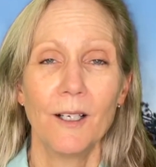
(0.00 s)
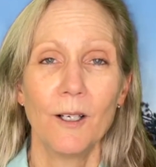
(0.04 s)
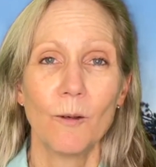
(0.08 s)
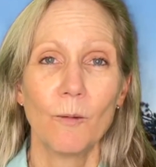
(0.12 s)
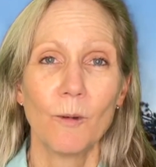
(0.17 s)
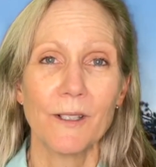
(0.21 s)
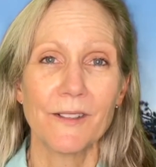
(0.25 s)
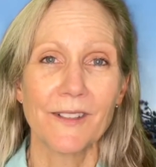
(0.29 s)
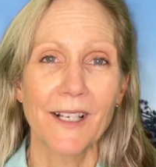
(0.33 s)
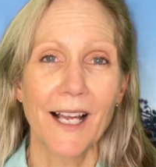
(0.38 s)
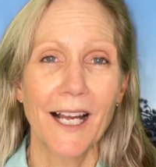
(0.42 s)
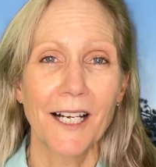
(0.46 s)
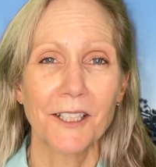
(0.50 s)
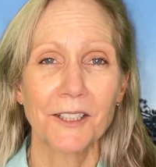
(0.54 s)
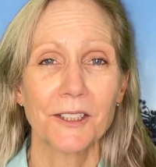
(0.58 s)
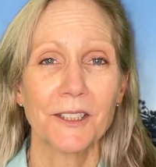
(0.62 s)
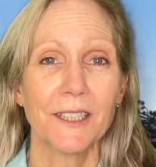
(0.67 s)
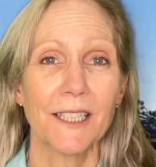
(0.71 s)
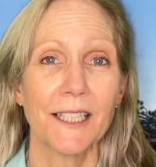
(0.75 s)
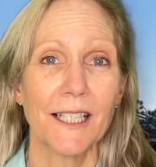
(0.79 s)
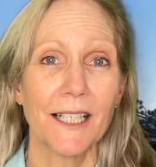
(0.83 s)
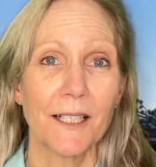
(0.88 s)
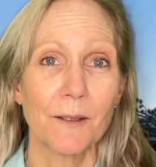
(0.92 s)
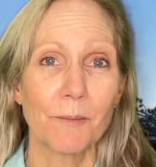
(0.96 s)
was
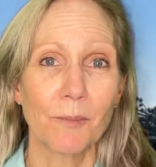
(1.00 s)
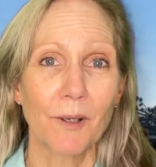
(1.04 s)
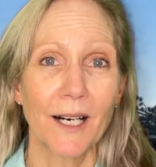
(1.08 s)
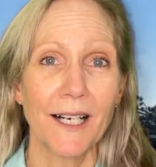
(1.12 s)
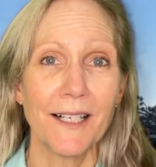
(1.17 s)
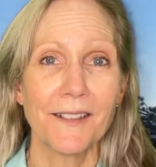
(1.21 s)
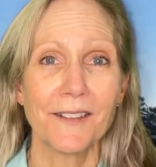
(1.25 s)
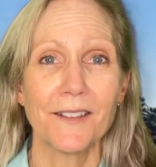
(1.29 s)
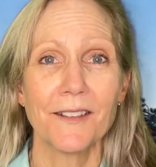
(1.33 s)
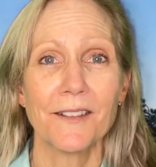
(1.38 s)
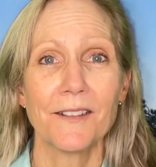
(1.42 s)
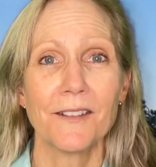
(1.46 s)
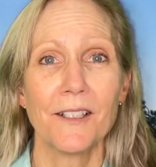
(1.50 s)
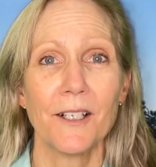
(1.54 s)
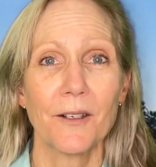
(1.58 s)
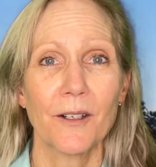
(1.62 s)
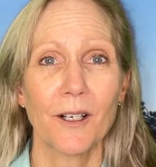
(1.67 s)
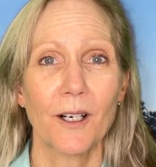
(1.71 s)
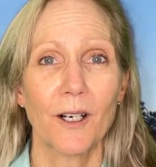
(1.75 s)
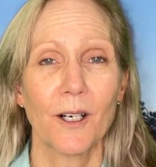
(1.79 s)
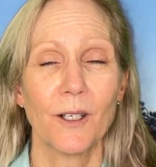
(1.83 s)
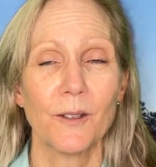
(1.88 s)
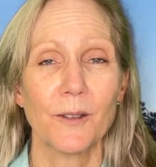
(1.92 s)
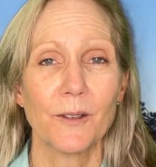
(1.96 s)
actually that prices near
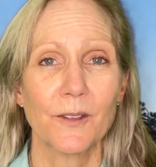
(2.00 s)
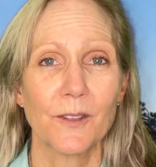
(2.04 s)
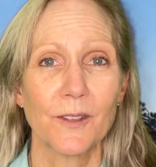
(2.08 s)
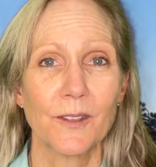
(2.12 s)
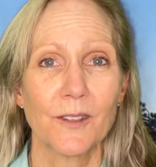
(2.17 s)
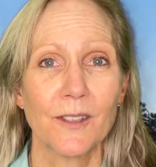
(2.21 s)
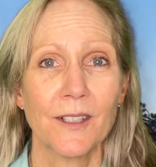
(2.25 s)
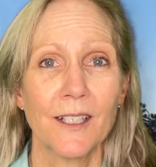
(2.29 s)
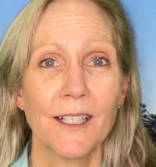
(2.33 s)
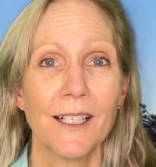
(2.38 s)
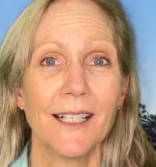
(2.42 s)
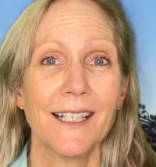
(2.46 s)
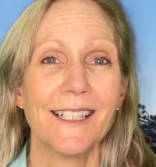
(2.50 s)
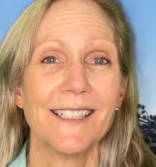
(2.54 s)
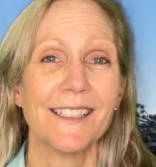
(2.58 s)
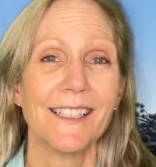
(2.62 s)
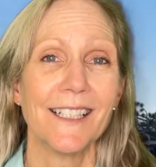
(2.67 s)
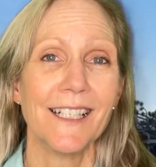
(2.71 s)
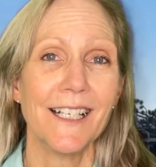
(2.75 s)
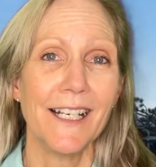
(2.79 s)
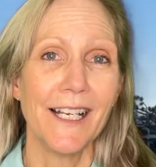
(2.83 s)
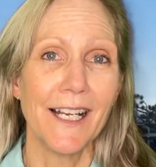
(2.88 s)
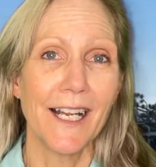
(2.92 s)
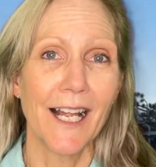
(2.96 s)
the coast
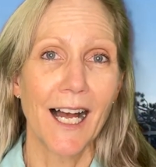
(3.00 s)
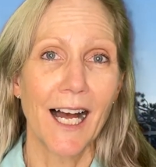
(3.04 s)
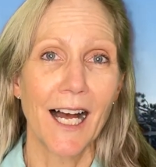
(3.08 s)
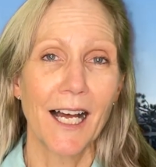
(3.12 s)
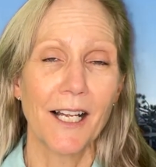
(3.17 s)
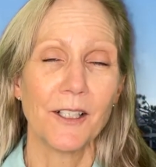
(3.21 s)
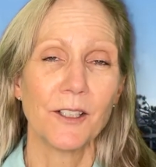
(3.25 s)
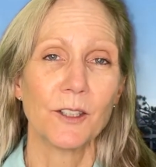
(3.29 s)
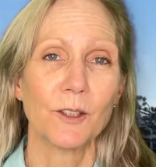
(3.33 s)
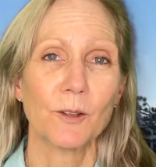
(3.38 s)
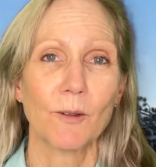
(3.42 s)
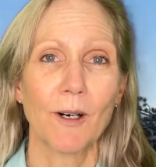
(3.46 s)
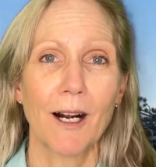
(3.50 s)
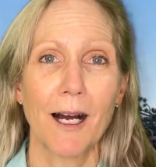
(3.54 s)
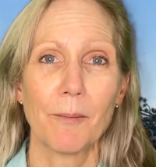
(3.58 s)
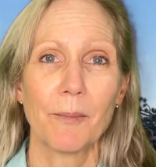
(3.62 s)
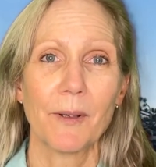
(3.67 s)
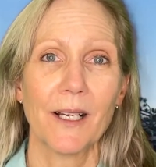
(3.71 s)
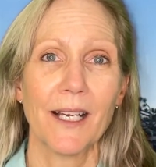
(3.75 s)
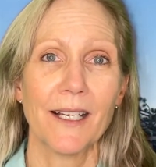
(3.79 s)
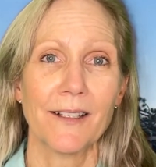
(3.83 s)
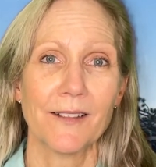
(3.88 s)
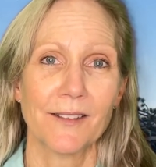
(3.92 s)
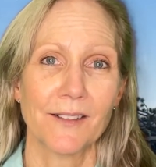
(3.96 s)
did not
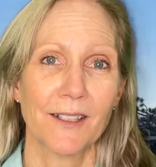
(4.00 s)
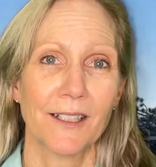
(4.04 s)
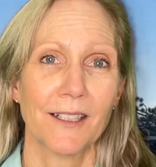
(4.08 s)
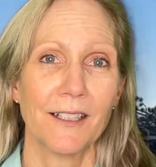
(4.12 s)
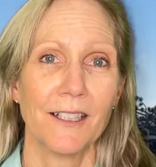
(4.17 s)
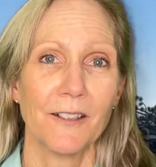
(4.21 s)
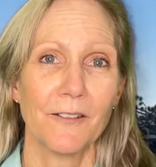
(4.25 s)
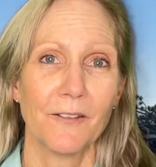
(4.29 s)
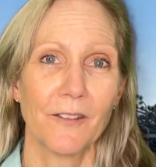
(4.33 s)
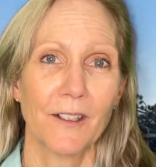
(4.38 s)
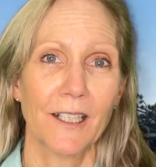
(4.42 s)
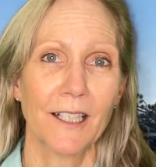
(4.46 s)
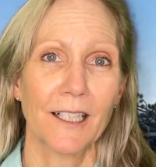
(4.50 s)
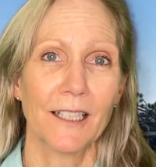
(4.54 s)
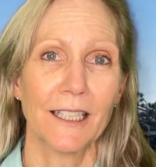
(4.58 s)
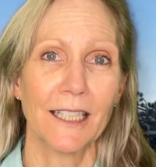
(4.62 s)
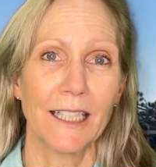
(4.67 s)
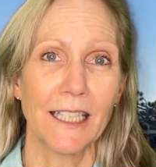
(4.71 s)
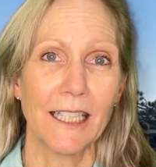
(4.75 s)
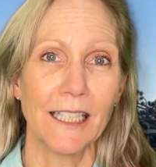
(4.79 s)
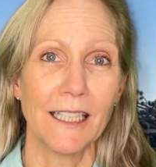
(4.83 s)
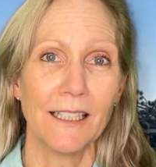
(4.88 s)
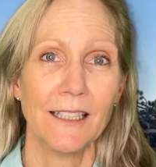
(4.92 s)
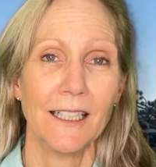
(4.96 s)
drop as
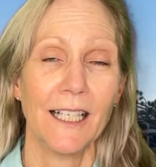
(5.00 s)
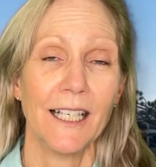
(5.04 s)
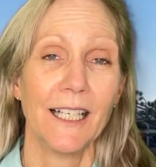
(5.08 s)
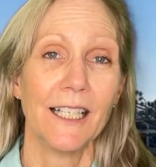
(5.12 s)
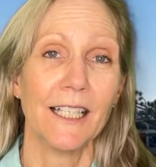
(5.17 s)
significantly,